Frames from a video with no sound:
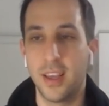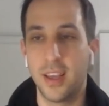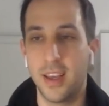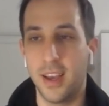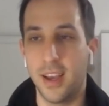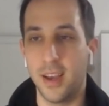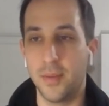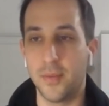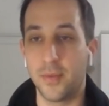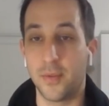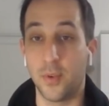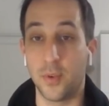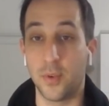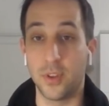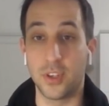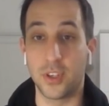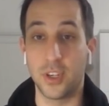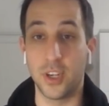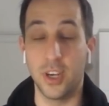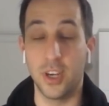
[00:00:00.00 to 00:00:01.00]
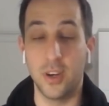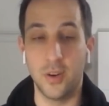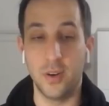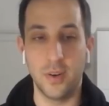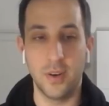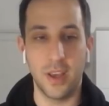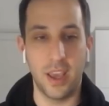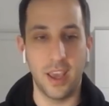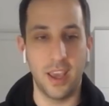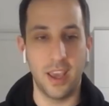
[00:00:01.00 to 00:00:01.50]
um, for the show,
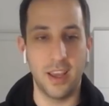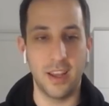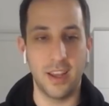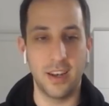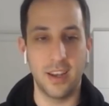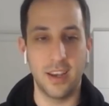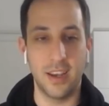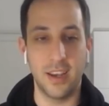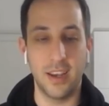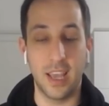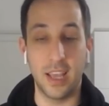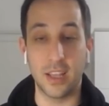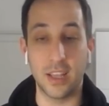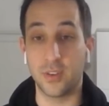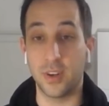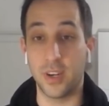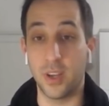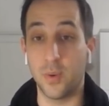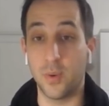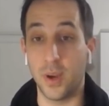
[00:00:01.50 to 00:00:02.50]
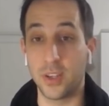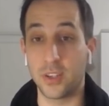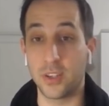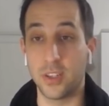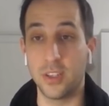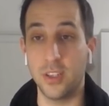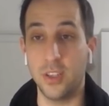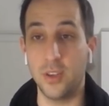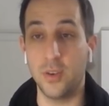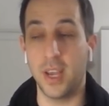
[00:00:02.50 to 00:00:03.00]
and uh, answer any
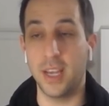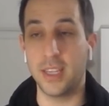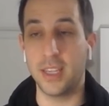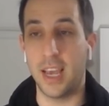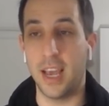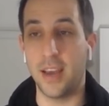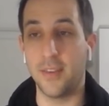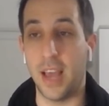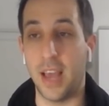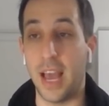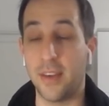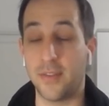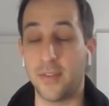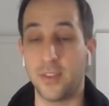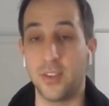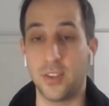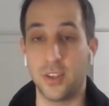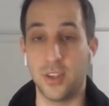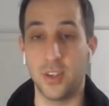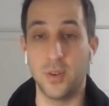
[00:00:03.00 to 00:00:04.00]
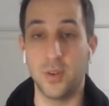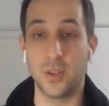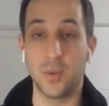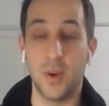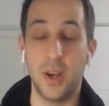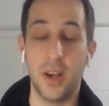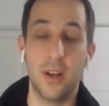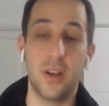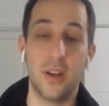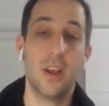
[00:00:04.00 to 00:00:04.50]
questions that you guys have after the show as
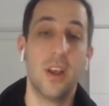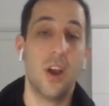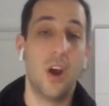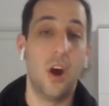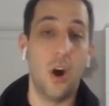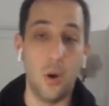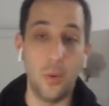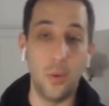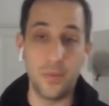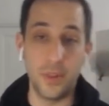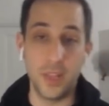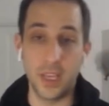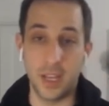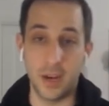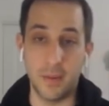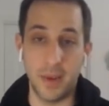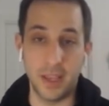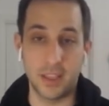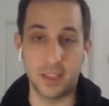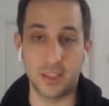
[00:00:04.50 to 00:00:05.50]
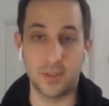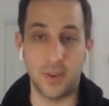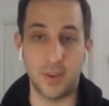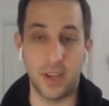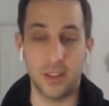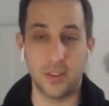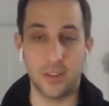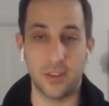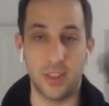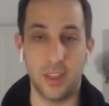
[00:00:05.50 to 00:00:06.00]
well. Hopefully going to make this a
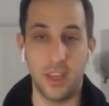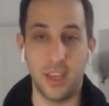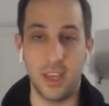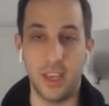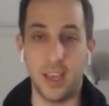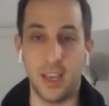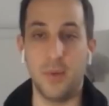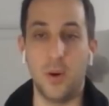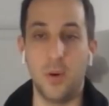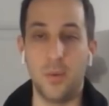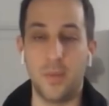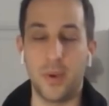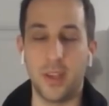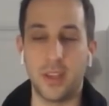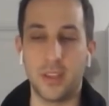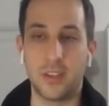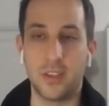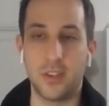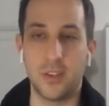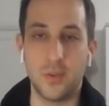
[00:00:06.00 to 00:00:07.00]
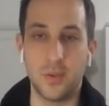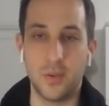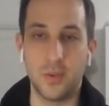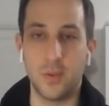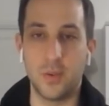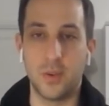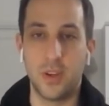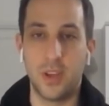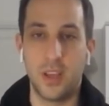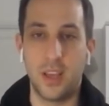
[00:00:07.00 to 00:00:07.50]
regular thing. I'm hoping
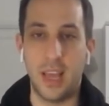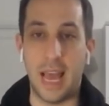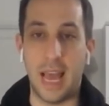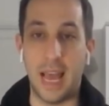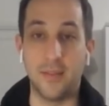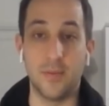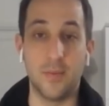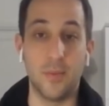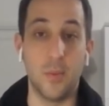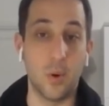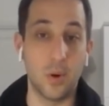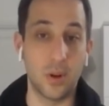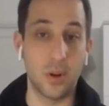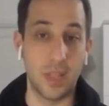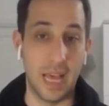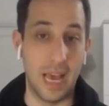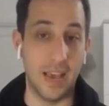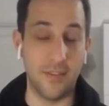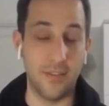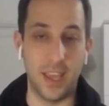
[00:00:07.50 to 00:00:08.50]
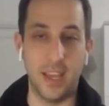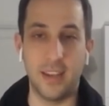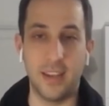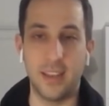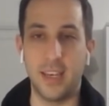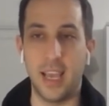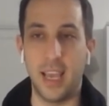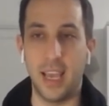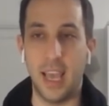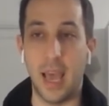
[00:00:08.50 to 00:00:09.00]
to have more live hand of
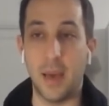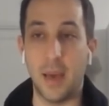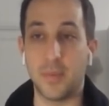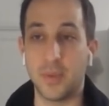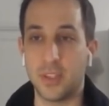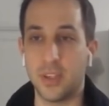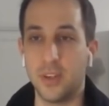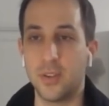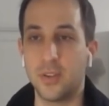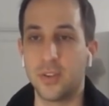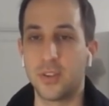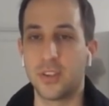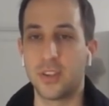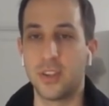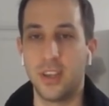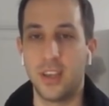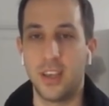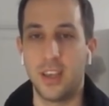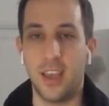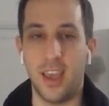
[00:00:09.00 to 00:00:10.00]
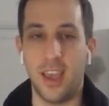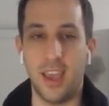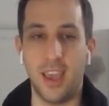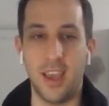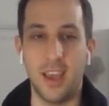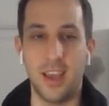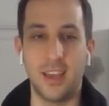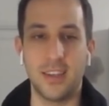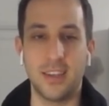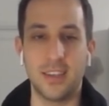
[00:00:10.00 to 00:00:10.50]
the day episodes
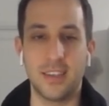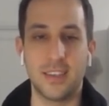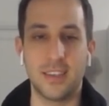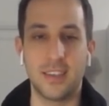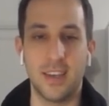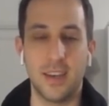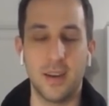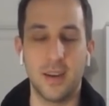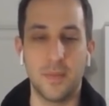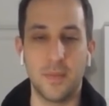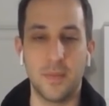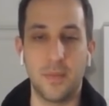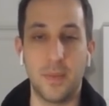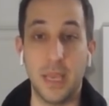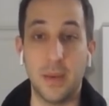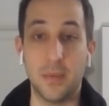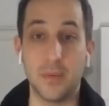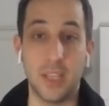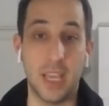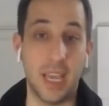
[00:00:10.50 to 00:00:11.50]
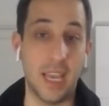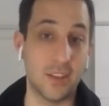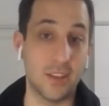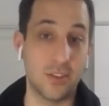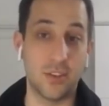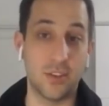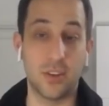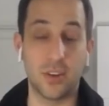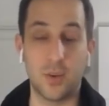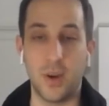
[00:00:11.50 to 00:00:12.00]
and um, be able to
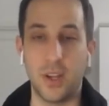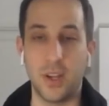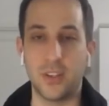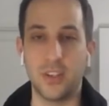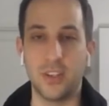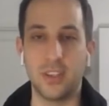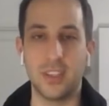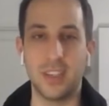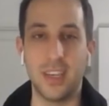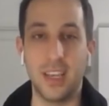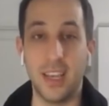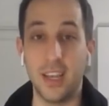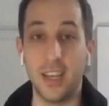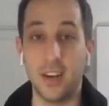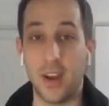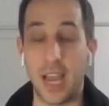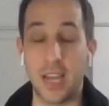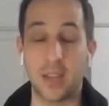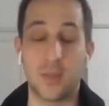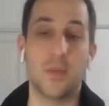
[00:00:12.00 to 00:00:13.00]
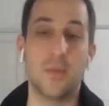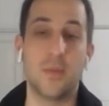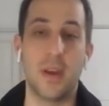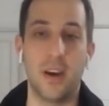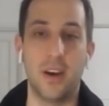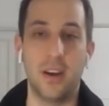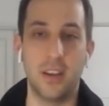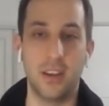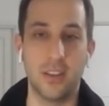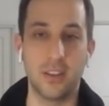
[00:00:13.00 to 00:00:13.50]
answer your questions and interact with my
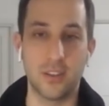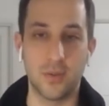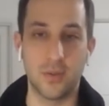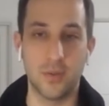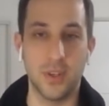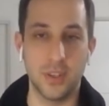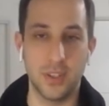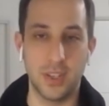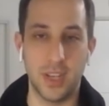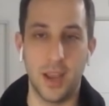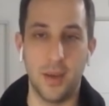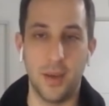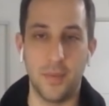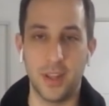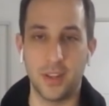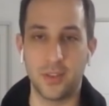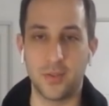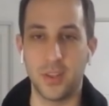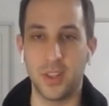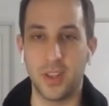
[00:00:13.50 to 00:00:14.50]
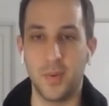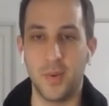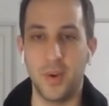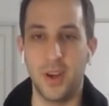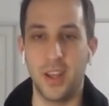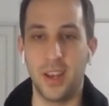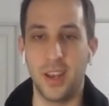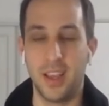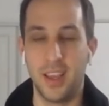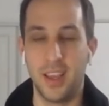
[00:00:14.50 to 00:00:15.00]
audience in real time. That's really what